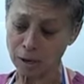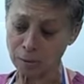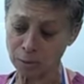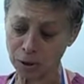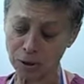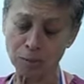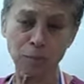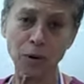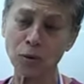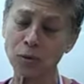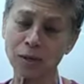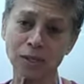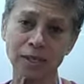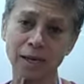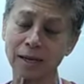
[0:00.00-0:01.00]
But
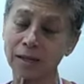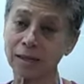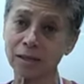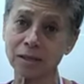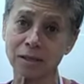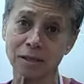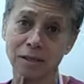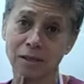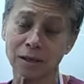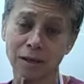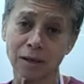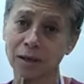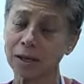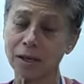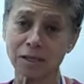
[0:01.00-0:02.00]
components like
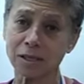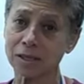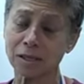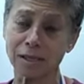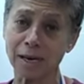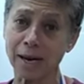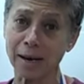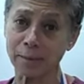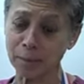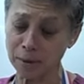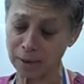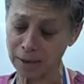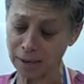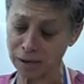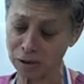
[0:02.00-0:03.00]
this, it's a snap,
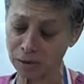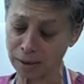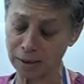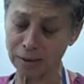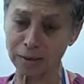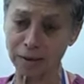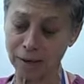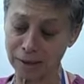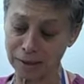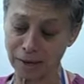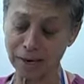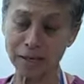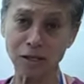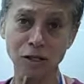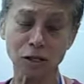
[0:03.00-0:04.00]
and you get it
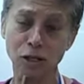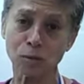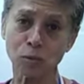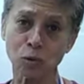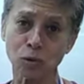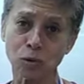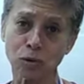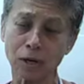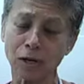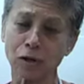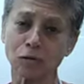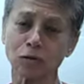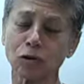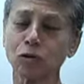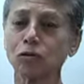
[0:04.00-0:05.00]
nice and smooth, and you
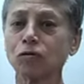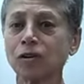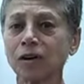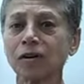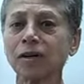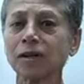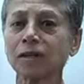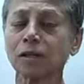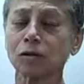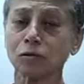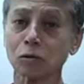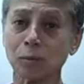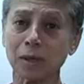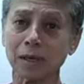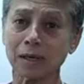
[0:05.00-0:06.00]
have to do very little
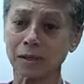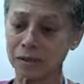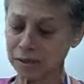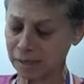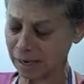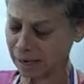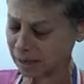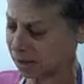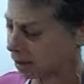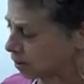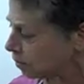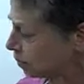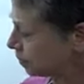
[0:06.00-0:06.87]
remedial sanding.